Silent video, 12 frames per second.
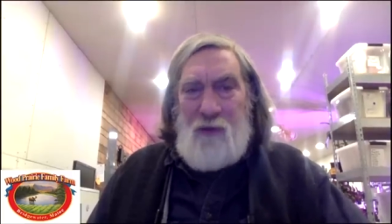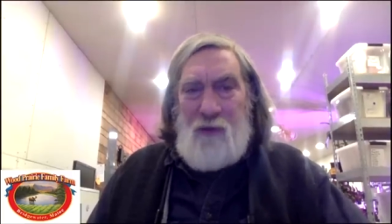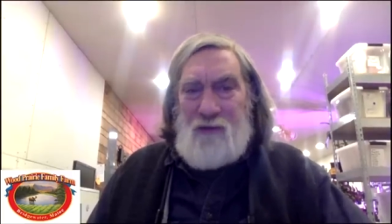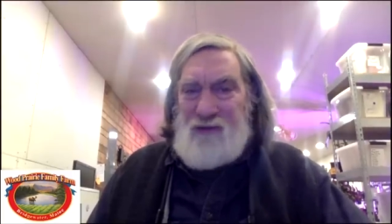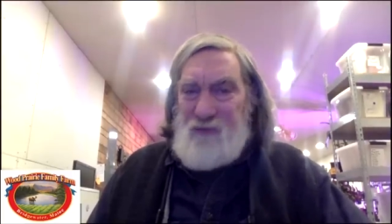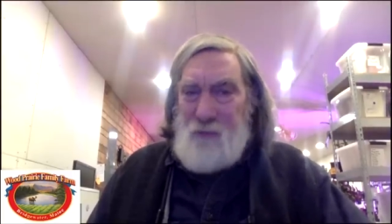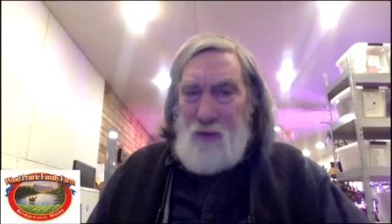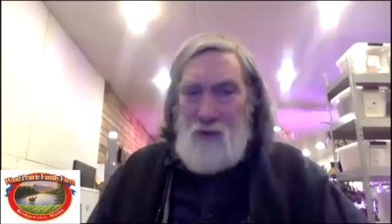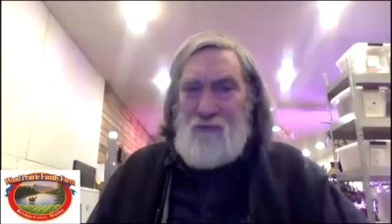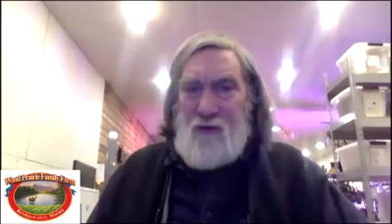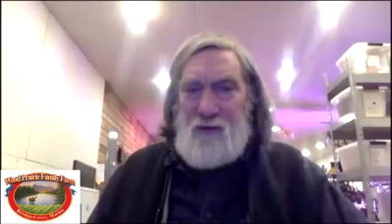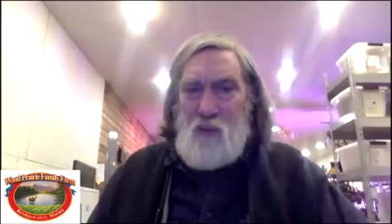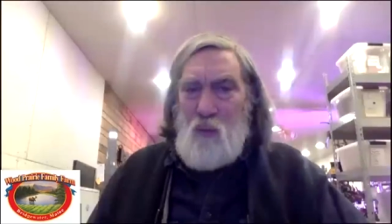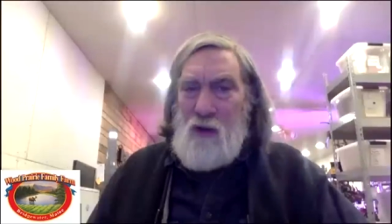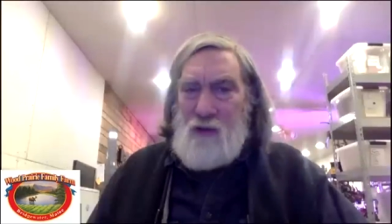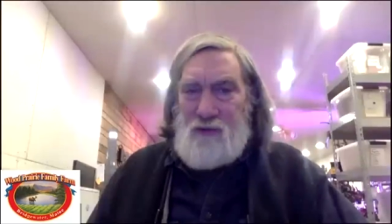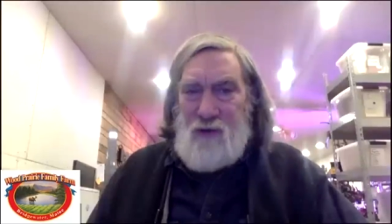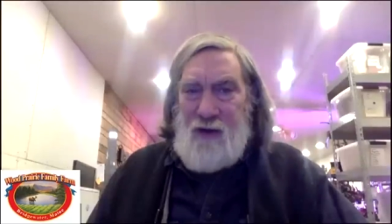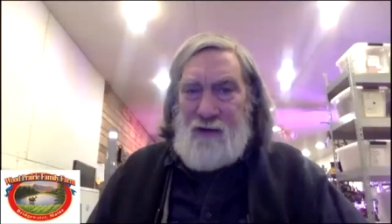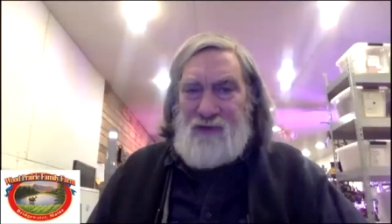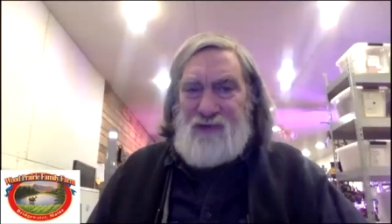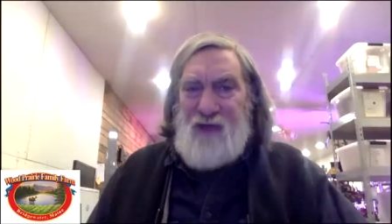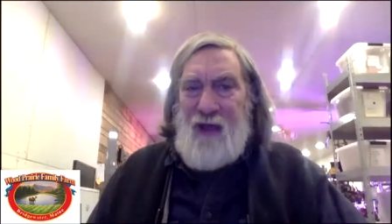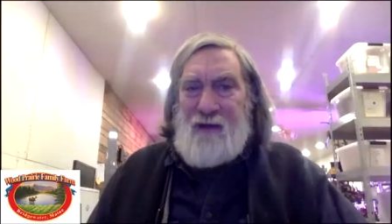Our soil is perfect,
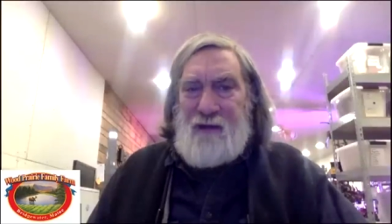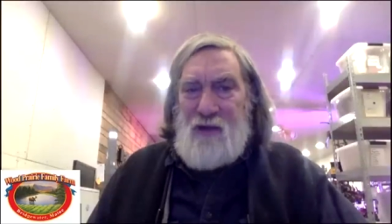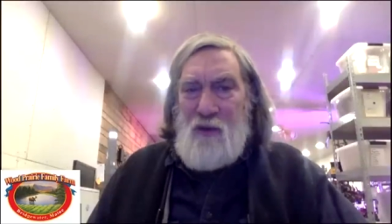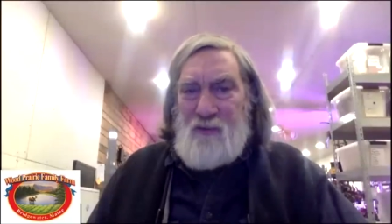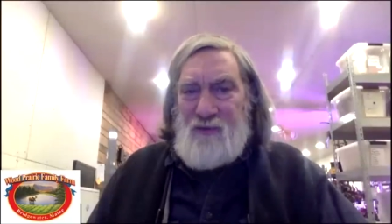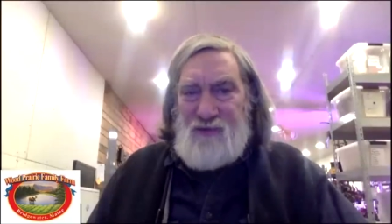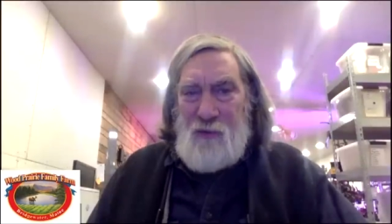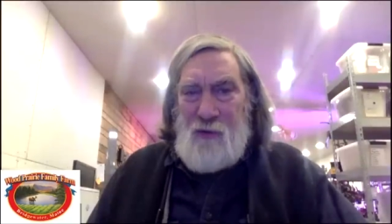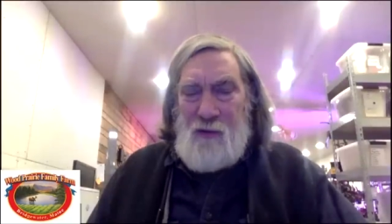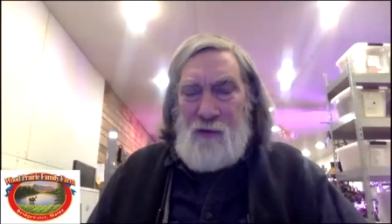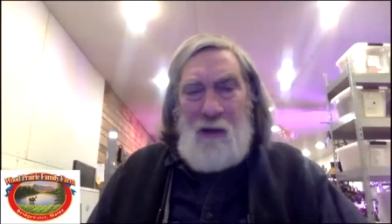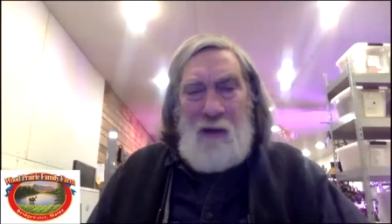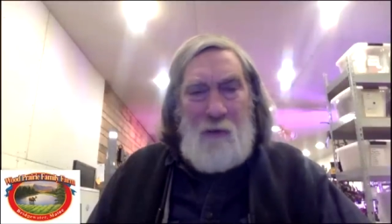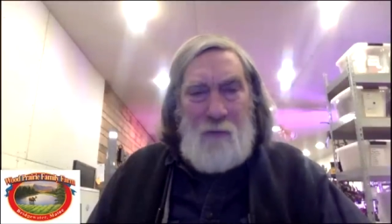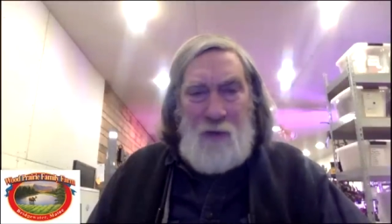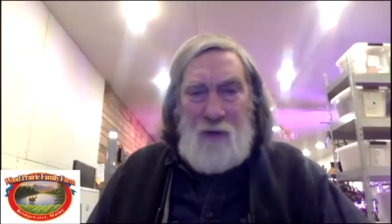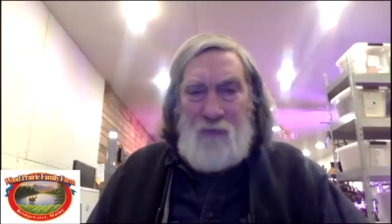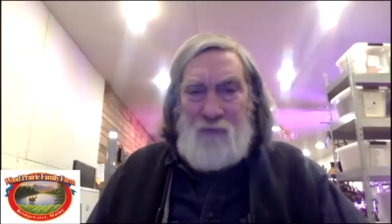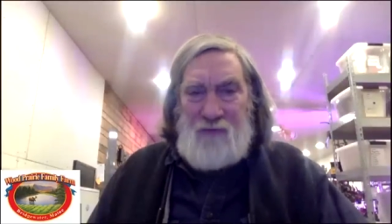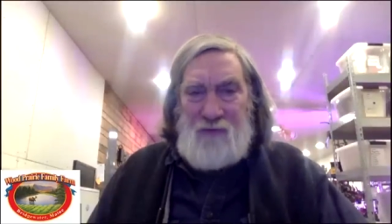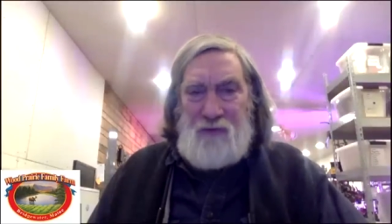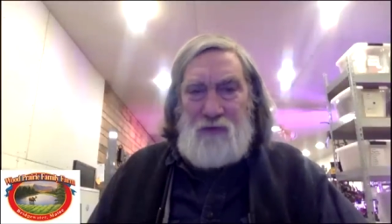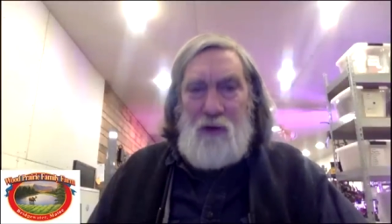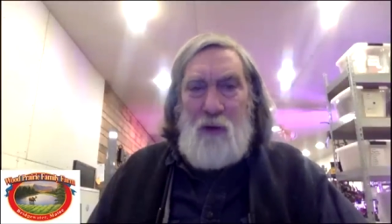well drained, sandy loam soil,
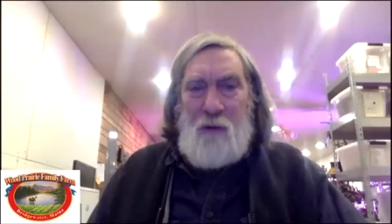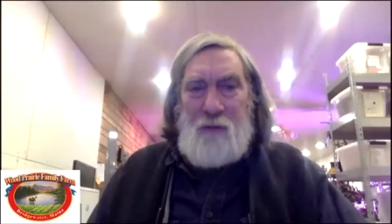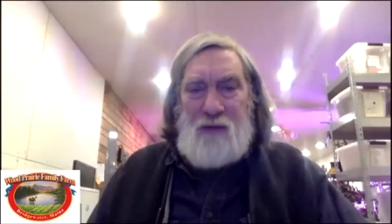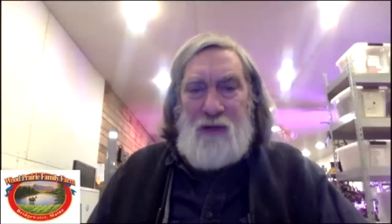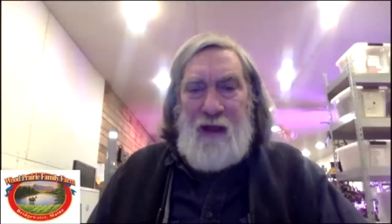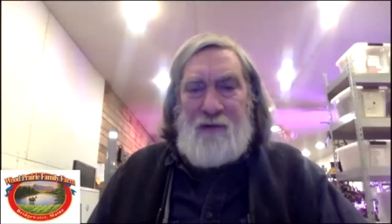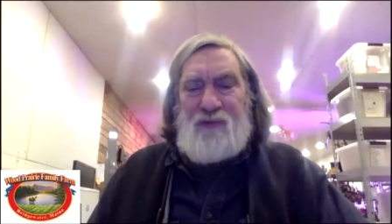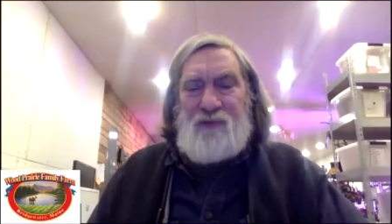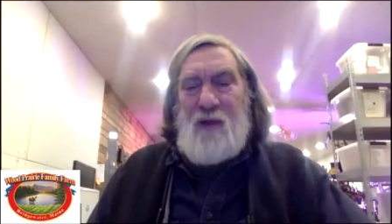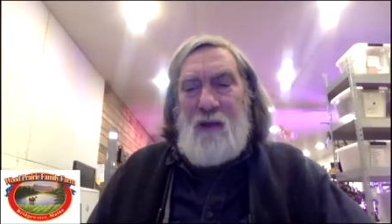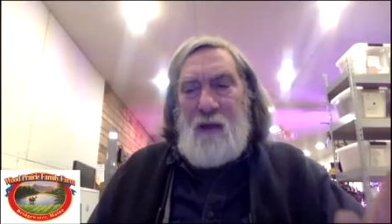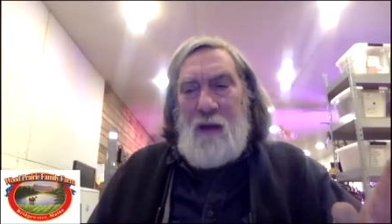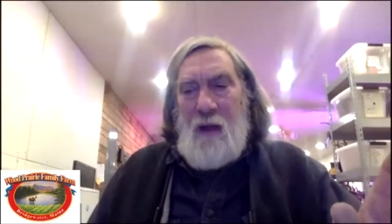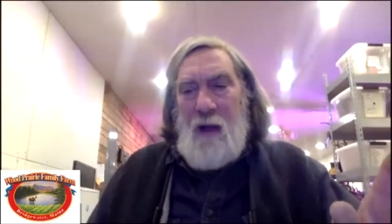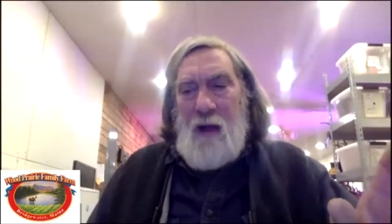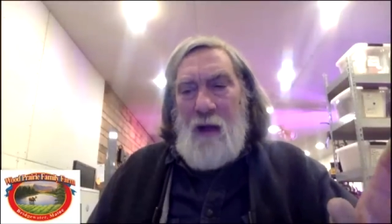perfect for growing potatoes.